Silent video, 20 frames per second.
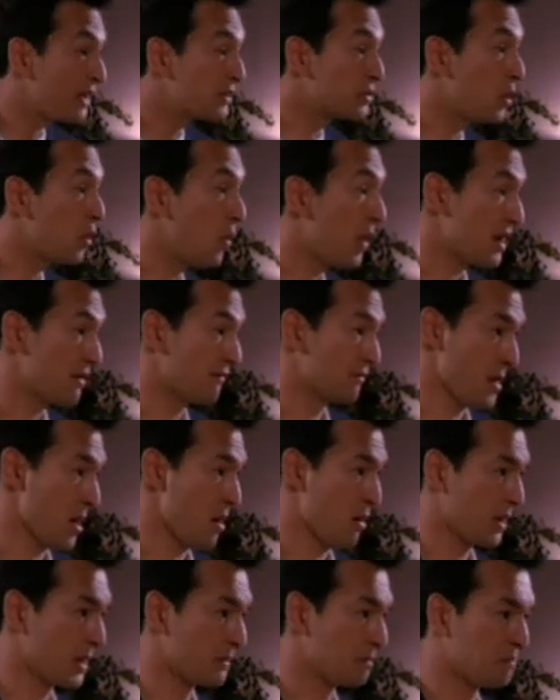had no way of
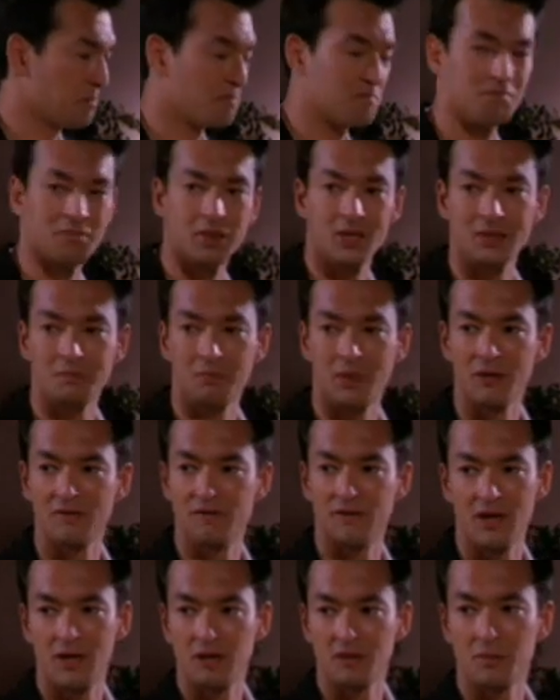knowing. But my
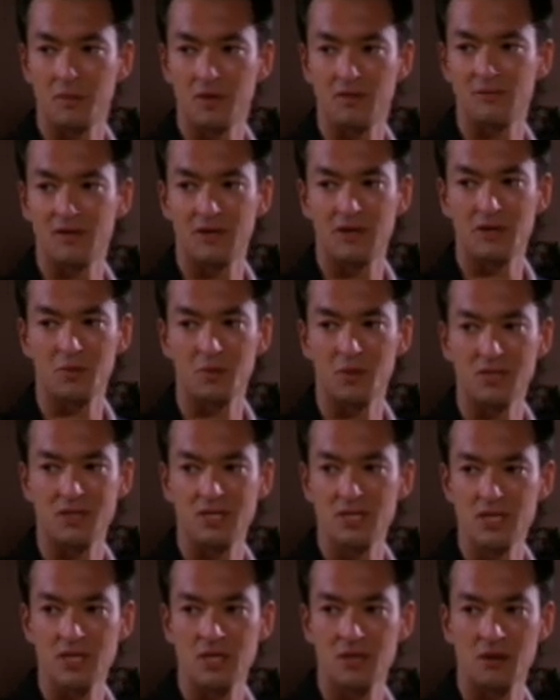father will
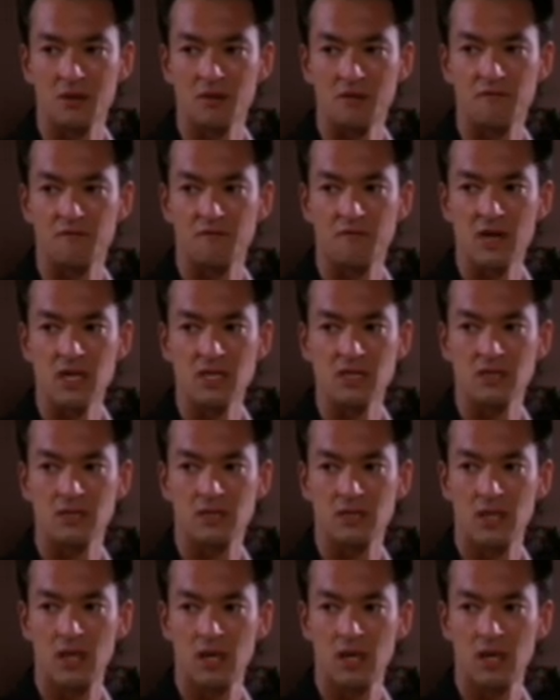see it on her face.